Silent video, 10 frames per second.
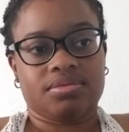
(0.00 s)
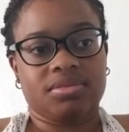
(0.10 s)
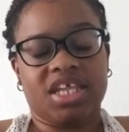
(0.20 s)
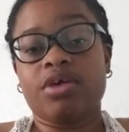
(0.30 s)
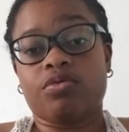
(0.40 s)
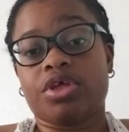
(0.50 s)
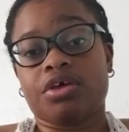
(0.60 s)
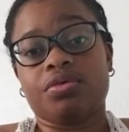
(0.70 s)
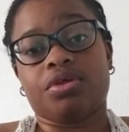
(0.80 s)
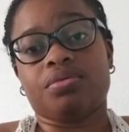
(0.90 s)
It will
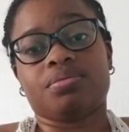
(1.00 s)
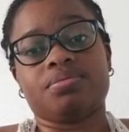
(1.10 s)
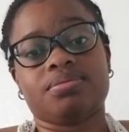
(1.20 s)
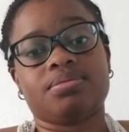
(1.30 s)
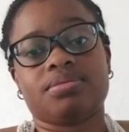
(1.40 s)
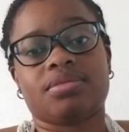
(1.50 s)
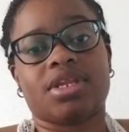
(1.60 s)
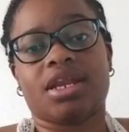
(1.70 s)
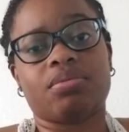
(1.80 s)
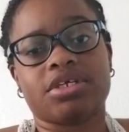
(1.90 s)
kill you.
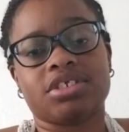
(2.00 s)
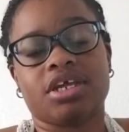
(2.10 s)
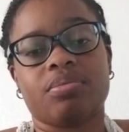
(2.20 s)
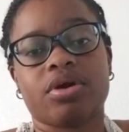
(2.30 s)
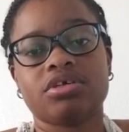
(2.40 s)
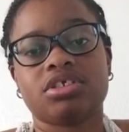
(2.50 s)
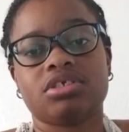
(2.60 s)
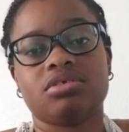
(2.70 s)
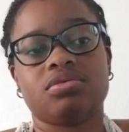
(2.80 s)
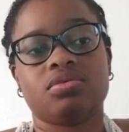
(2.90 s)
And I'm not saying the
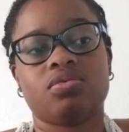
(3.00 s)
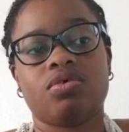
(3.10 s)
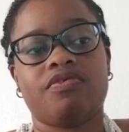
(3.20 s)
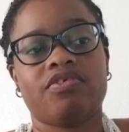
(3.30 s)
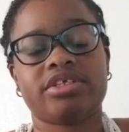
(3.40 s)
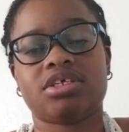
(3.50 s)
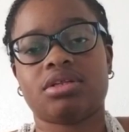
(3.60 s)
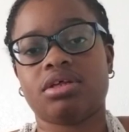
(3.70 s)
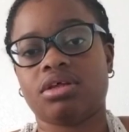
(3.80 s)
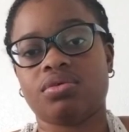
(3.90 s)
person will
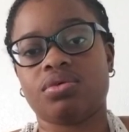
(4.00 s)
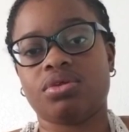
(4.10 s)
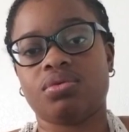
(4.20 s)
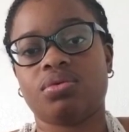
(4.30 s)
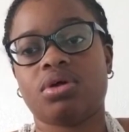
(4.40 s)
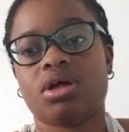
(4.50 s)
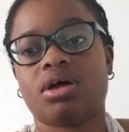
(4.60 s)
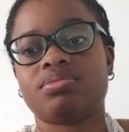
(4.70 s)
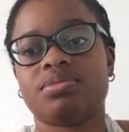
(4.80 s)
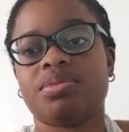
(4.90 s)
physically kill you. I
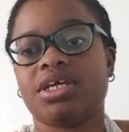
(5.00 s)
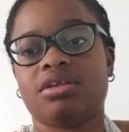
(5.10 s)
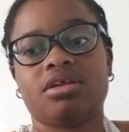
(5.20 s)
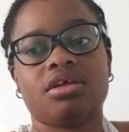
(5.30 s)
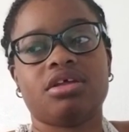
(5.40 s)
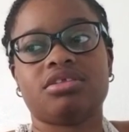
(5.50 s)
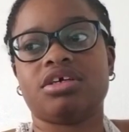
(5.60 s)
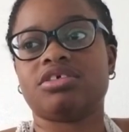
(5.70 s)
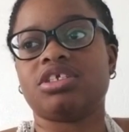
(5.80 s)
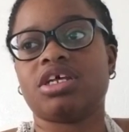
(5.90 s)
mean,
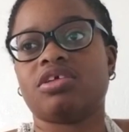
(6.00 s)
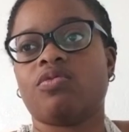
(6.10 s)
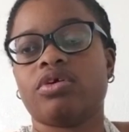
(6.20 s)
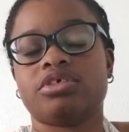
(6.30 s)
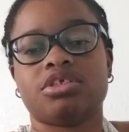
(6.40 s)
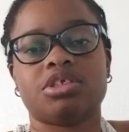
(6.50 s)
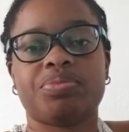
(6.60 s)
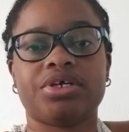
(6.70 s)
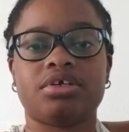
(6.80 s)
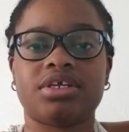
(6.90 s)
there's nothing worse than
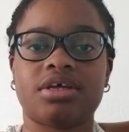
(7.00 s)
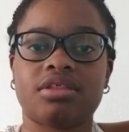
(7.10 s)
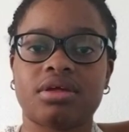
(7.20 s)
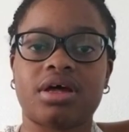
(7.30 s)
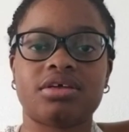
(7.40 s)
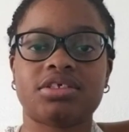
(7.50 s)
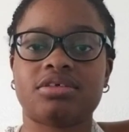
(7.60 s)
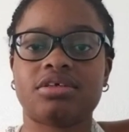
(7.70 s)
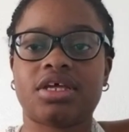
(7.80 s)
spirit death, honestly.